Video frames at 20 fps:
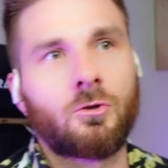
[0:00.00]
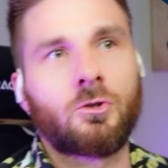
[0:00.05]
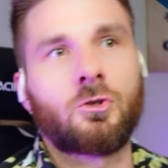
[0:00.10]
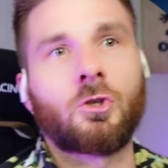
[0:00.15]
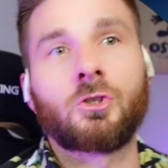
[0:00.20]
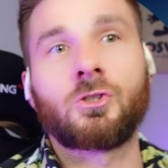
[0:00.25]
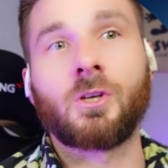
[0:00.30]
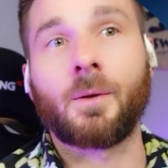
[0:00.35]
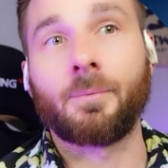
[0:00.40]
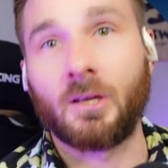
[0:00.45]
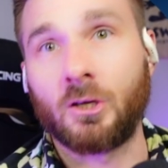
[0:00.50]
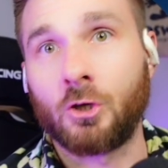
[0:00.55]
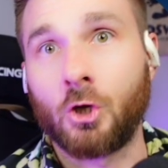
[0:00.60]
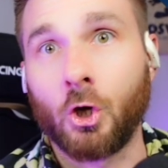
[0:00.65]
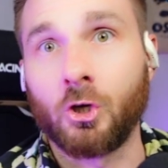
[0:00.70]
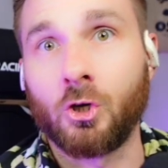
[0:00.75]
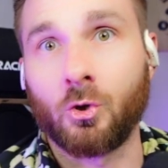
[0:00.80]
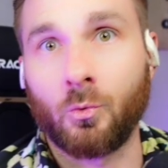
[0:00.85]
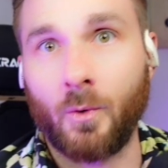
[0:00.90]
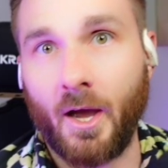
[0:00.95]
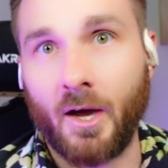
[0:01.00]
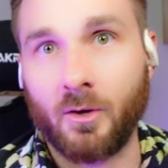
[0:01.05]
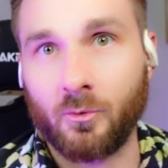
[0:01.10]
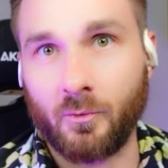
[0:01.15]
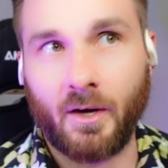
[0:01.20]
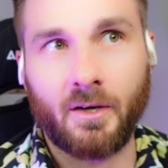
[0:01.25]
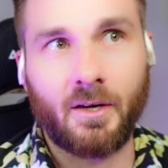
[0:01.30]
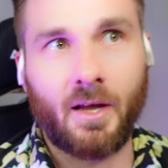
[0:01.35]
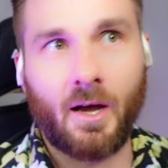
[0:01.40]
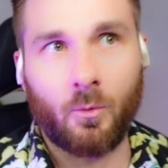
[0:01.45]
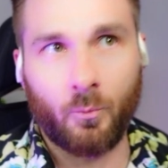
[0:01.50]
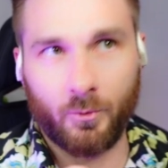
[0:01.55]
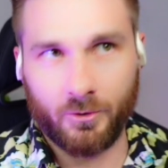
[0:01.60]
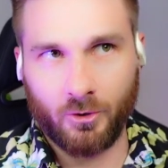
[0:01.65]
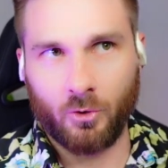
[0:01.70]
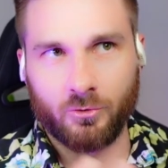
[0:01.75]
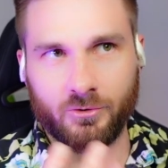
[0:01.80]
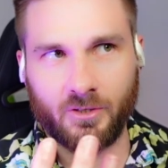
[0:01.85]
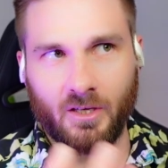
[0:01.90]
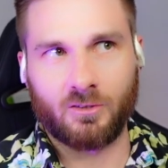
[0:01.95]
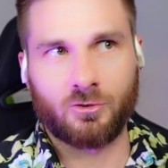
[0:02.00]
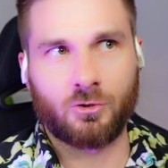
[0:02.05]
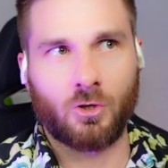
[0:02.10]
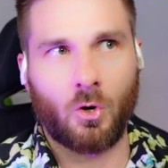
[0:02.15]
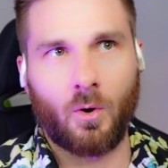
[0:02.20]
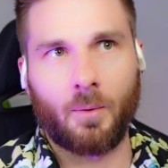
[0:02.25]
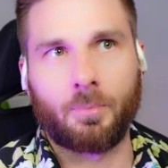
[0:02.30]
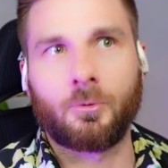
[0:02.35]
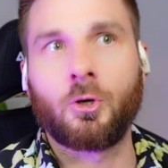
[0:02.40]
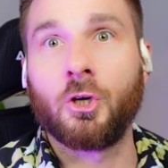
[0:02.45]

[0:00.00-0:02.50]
there's something good around right now. When those things show up,